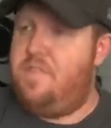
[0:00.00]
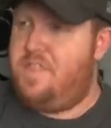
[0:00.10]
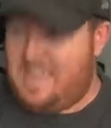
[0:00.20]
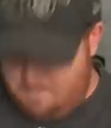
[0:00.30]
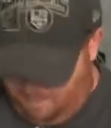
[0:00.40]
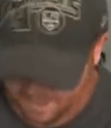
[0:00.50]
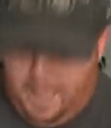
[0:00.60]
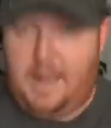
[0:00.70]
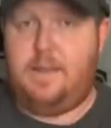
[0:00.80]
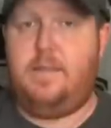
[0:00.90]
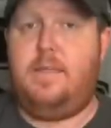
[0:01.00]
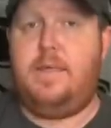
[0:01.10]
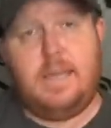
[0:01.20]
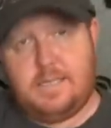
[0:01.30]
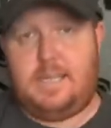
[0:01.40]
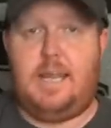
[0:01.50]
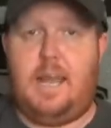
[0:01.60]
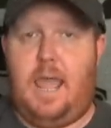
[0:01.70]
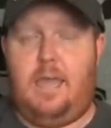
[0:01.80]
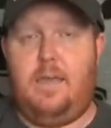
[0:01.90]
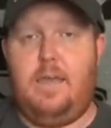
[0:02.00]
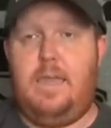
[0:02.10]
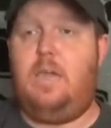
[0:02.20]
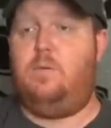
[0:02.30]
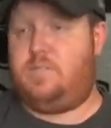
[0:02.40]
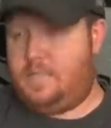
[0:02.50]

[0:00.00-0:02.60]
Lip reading: the man in TNA. He was